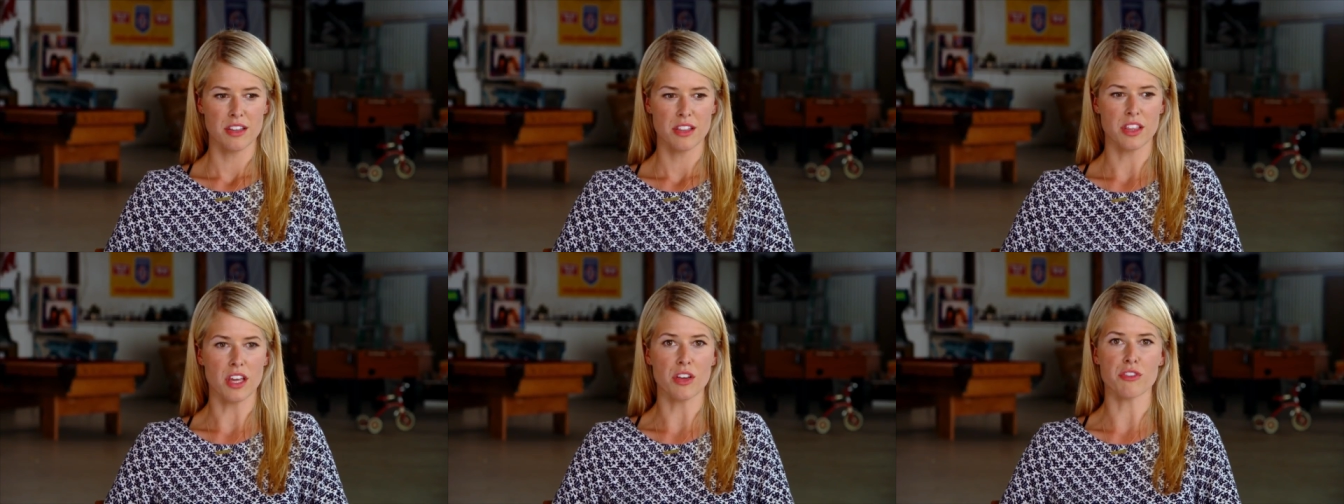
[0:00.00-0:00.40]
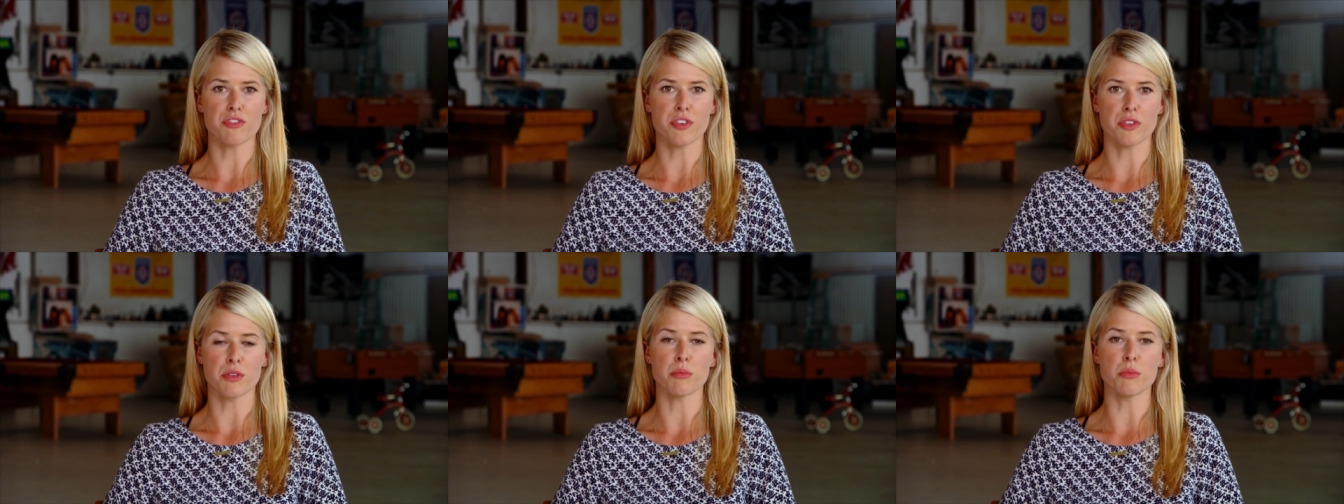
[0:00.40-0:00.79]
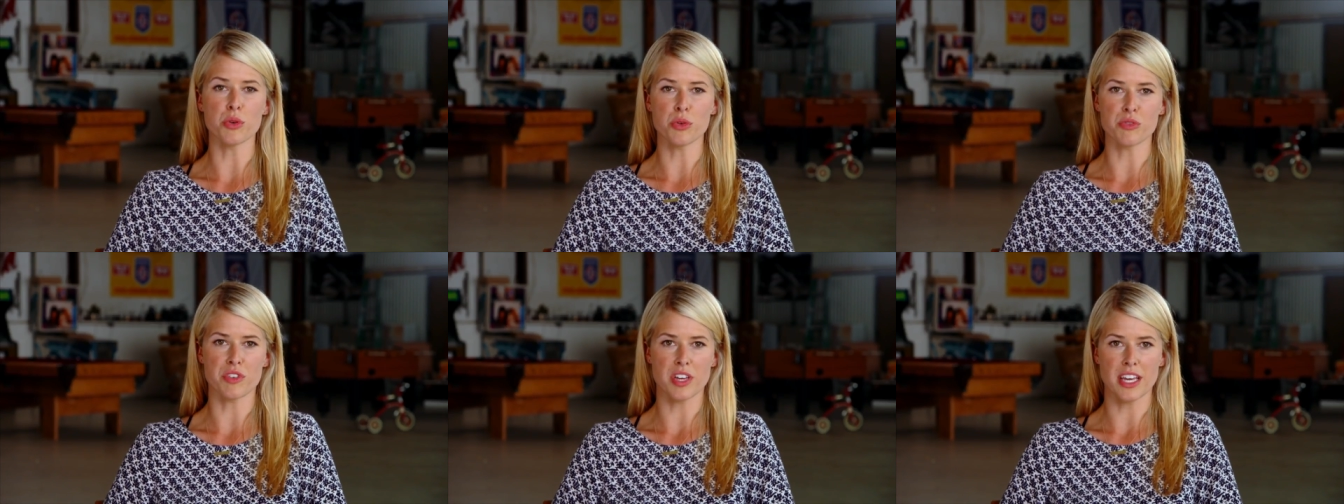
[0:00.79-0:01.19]
thing for the
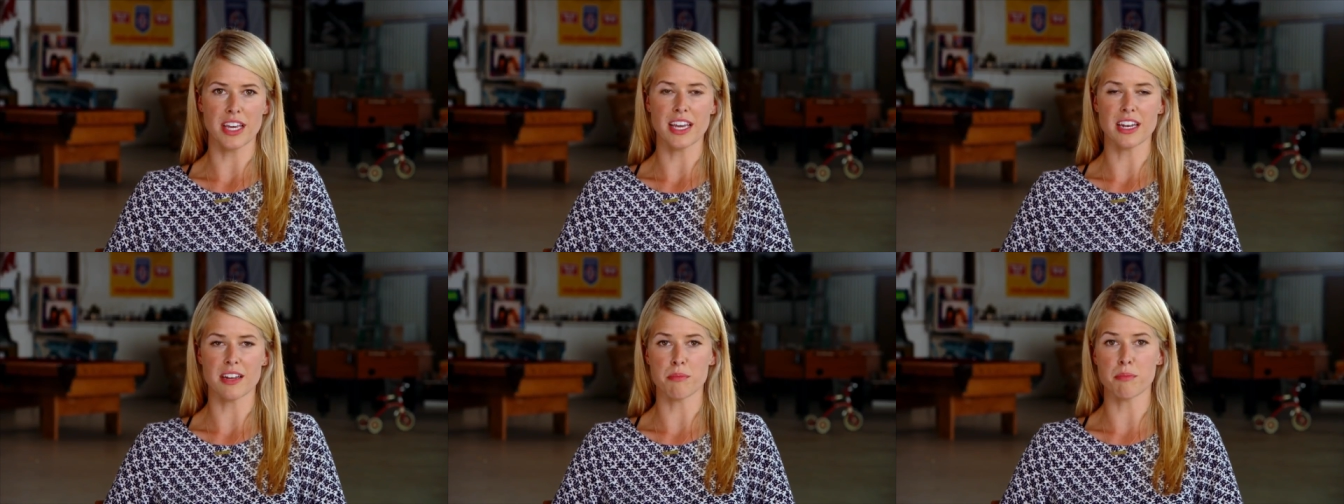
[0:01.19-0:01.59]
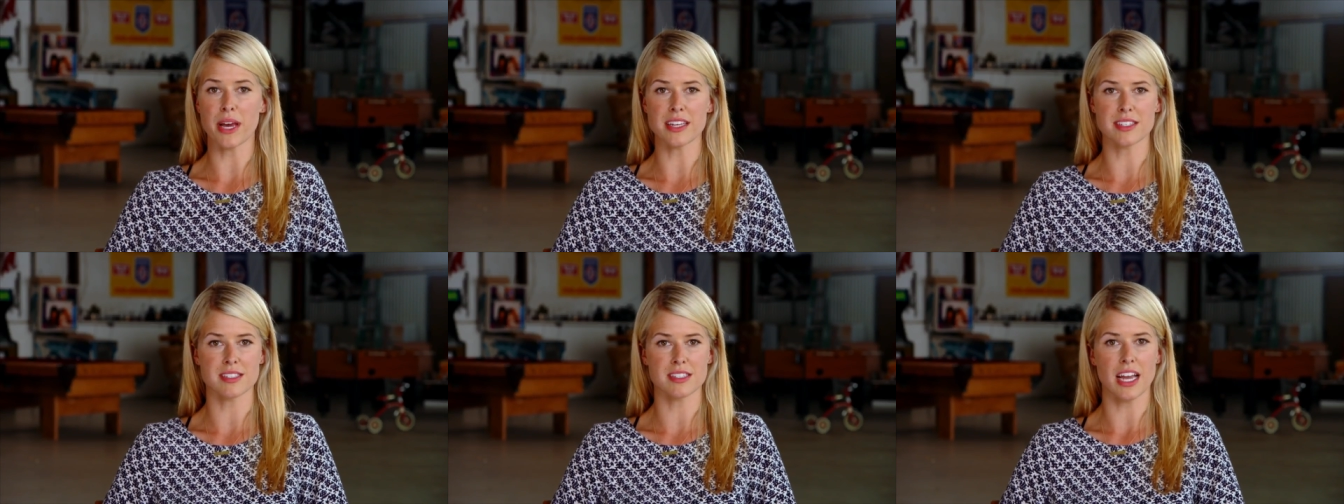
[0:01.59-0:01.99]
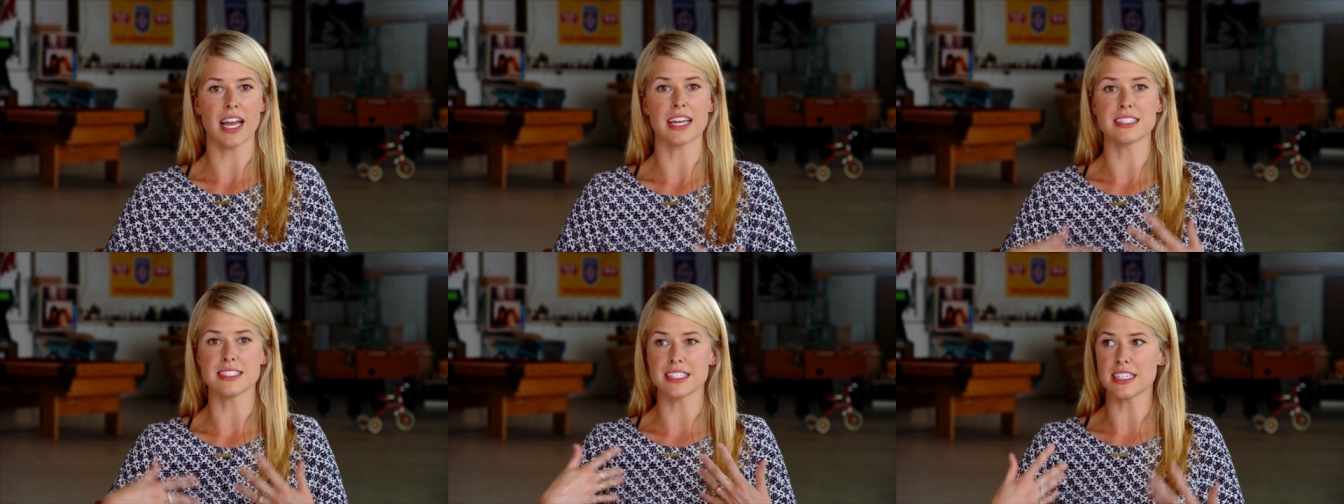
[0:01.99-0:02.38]
movie and the best
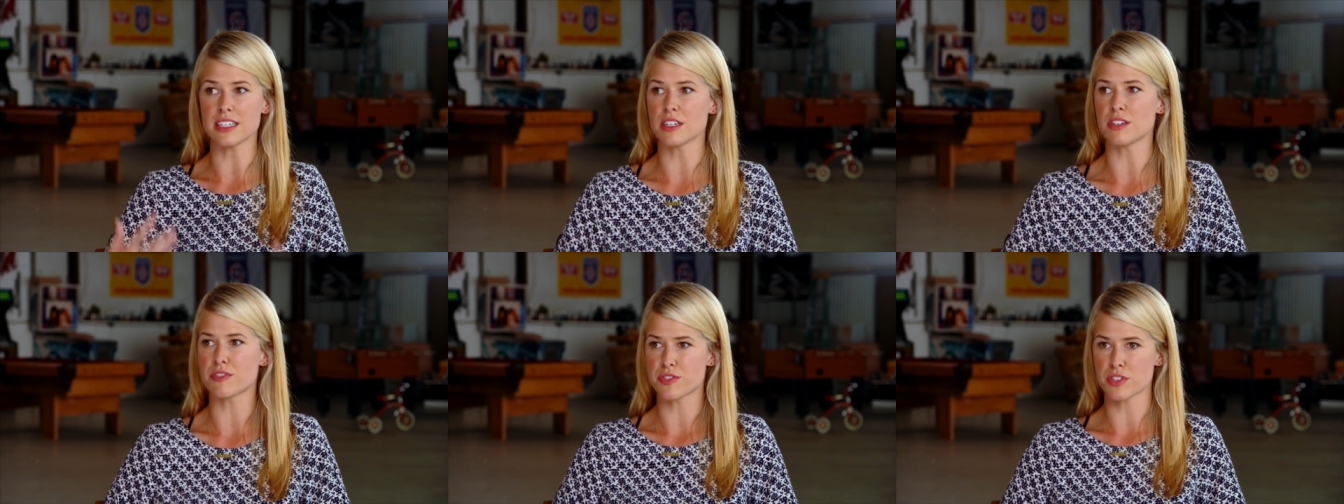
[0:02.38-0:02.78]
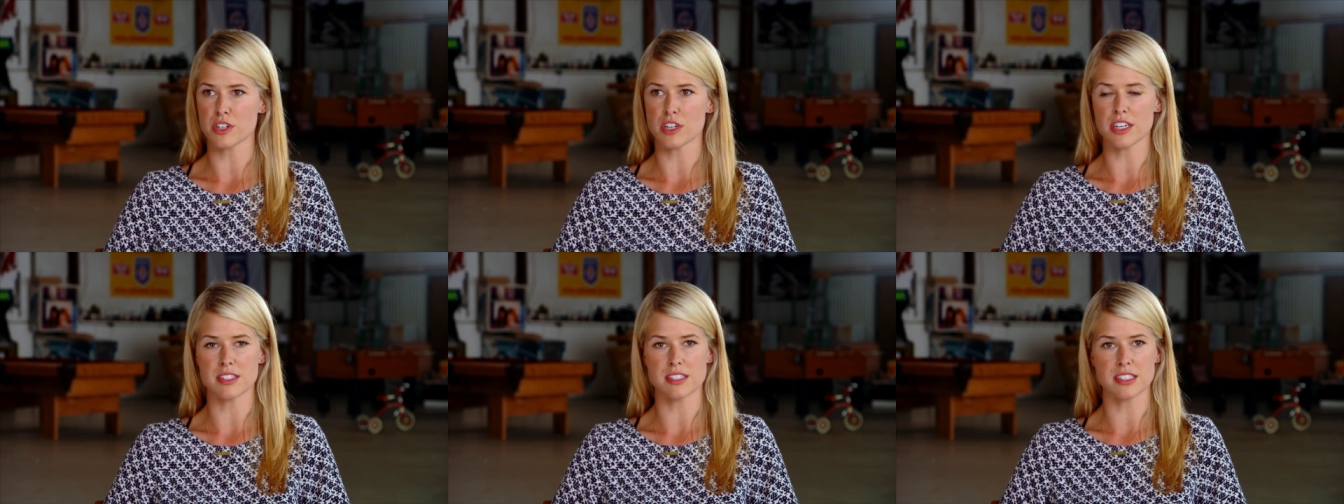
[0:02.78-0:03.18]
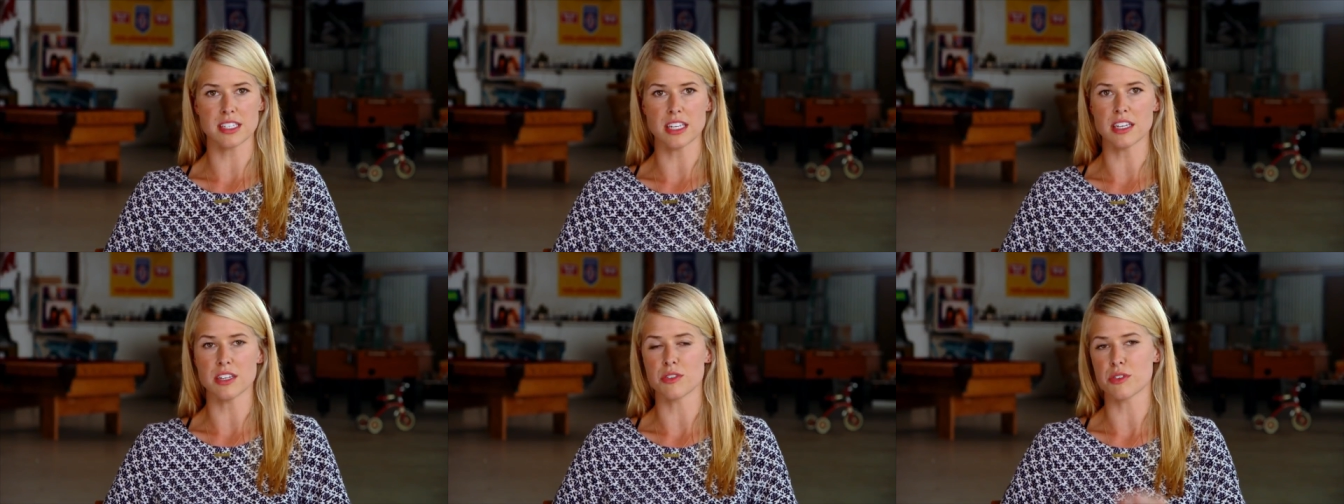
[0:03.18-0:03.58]
idea for a
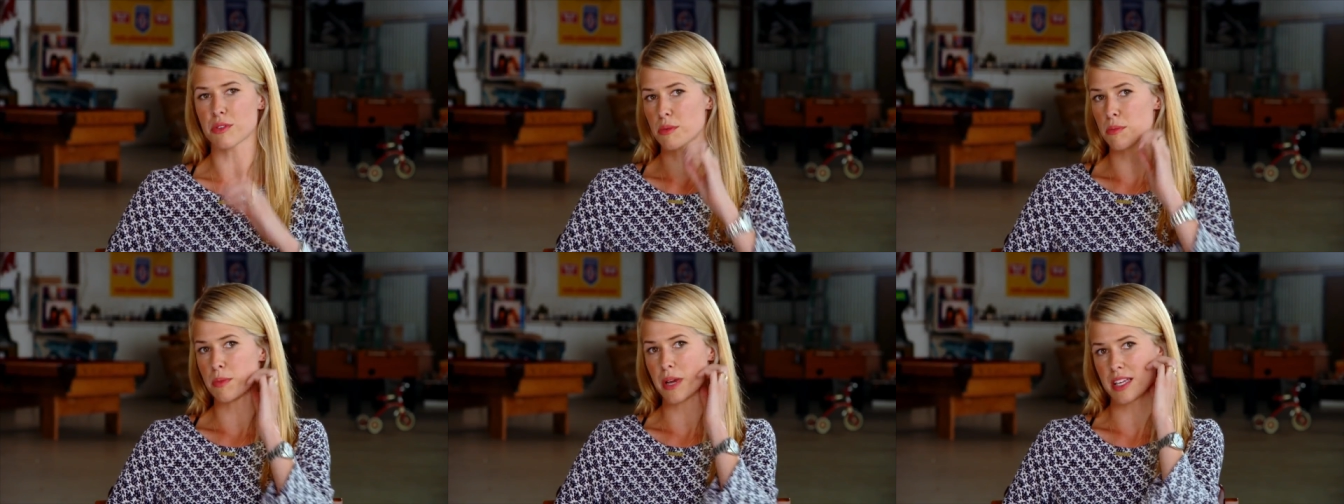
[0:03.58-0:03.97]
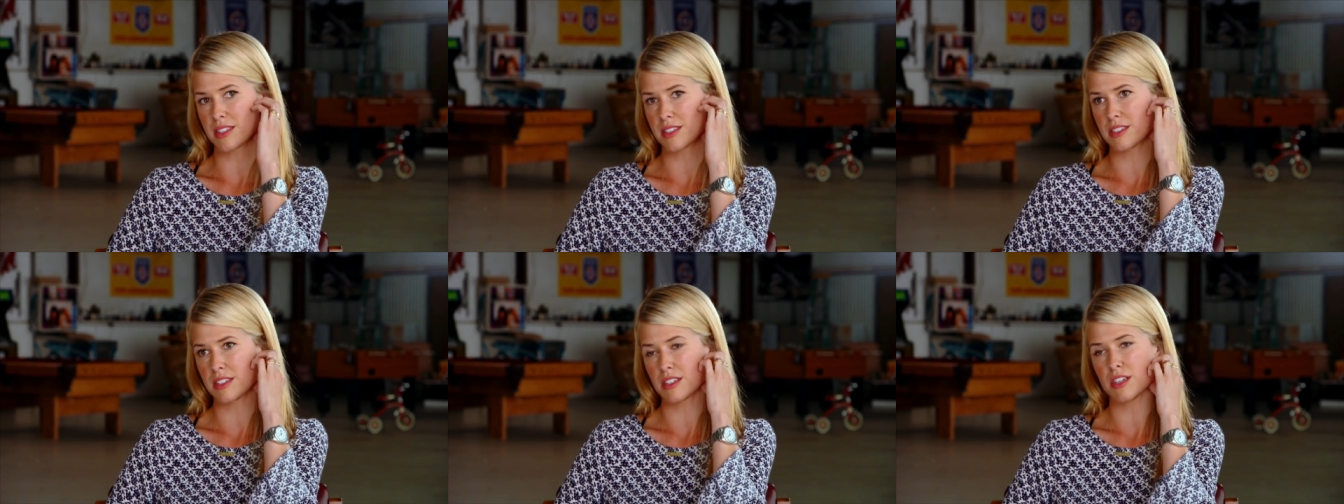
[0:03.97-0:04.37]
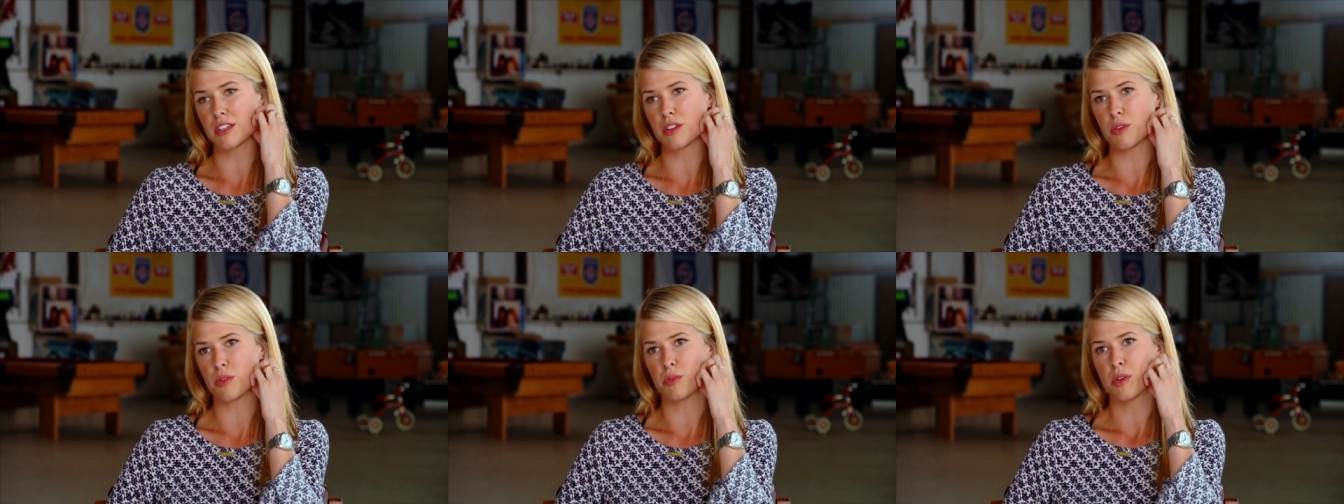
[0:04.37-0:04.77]
scene or the best, you
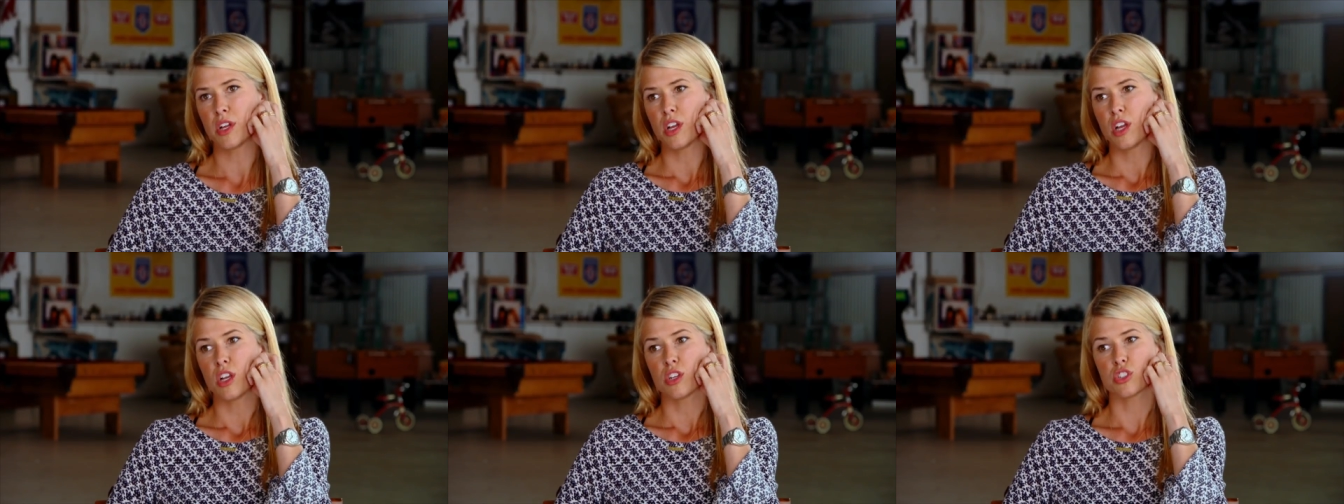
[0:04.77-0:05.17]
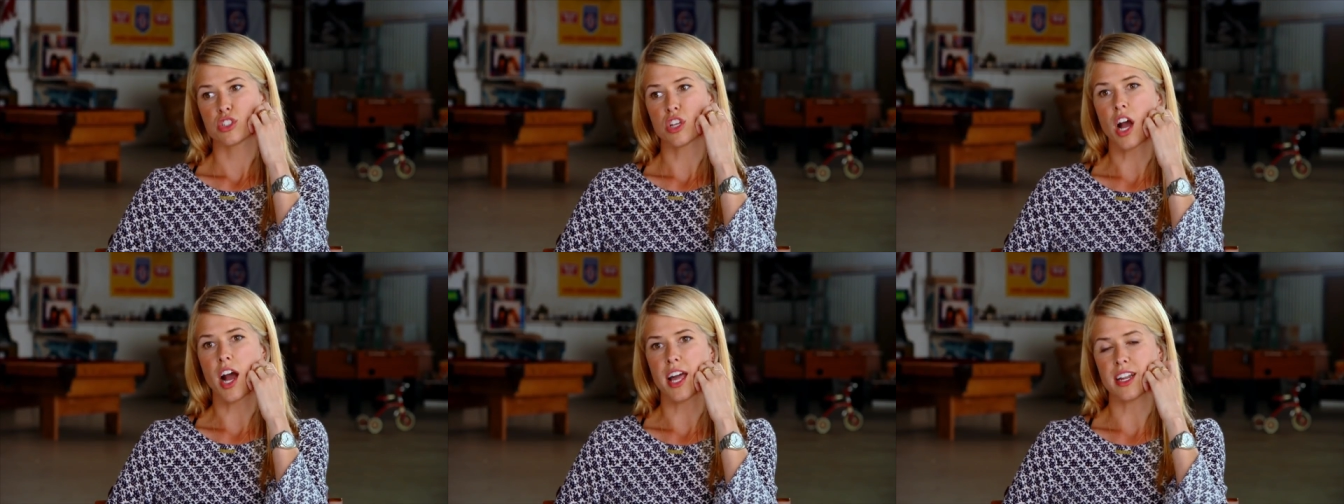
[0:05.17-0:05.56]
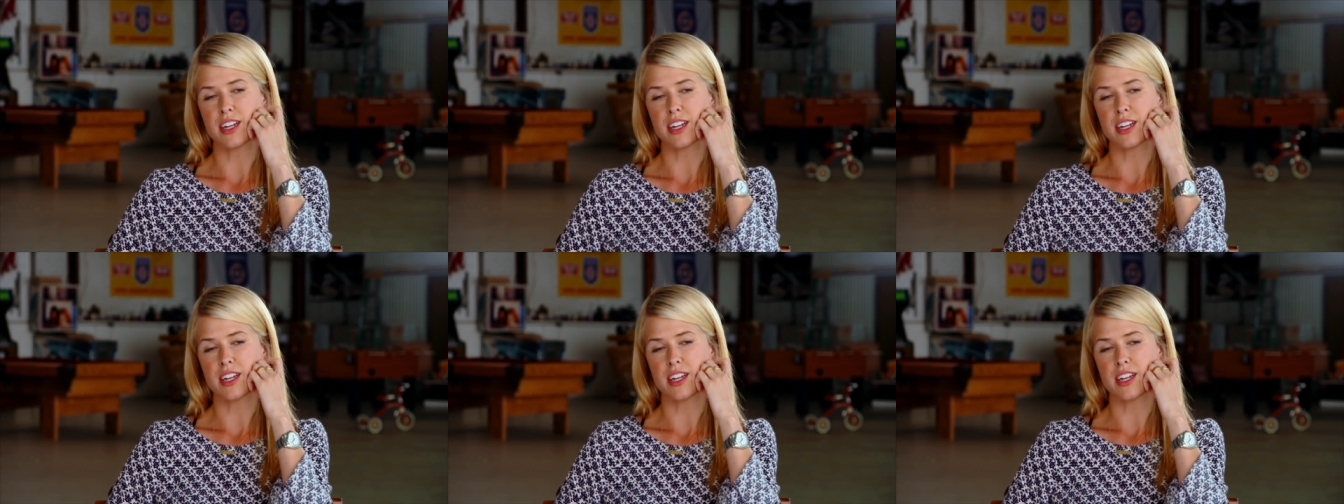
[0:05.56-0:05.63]
know, shot.